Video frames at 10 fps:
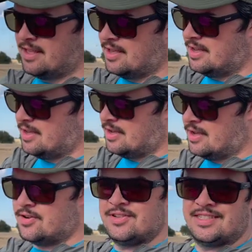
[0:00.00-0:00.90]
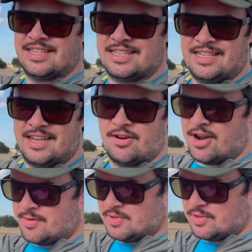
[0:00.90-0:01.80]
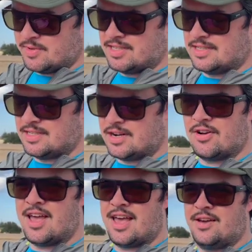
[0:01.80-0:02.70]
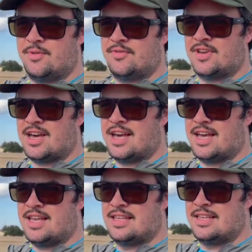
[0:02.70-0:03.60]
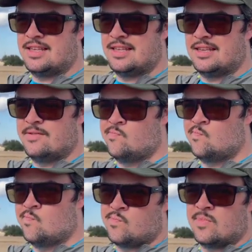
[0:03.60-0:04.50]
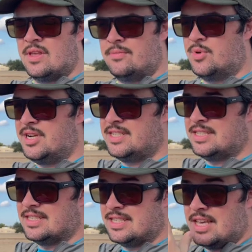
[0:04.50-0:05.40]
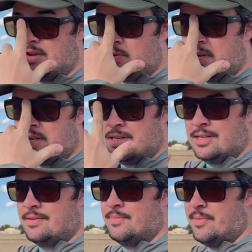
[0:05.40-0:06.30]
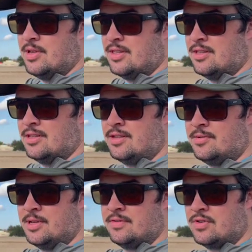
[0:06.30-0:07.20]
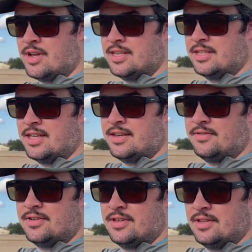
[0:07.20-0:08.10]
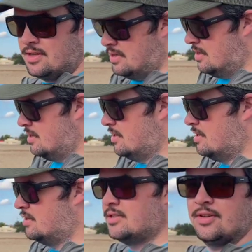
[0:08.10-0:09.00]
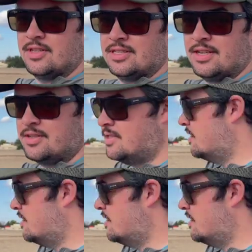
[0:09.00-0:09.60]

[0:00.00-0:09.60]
168 grams is what it's stickered at, and we've got pretty decent tailwind, maybe a little bit of a right to left. So let's see how these